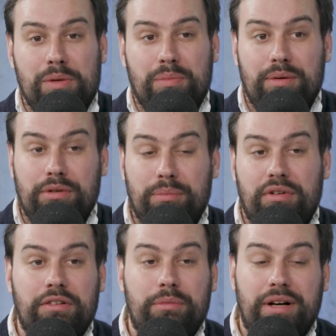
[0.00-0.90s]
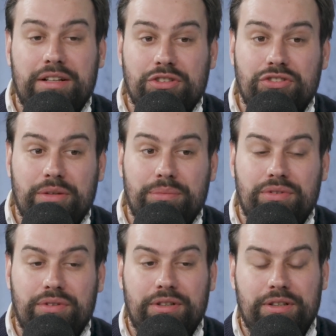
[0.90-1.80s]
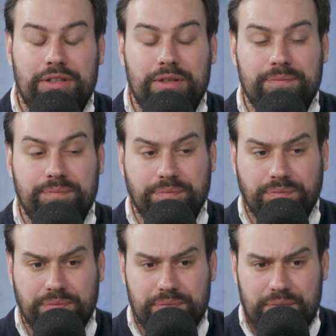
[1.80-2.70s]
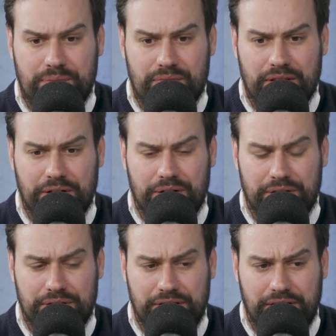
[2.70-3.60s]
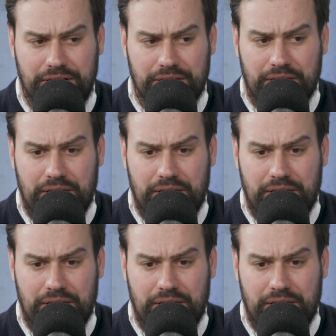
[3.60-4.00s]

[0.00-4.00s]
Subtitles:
public-private partnerships on the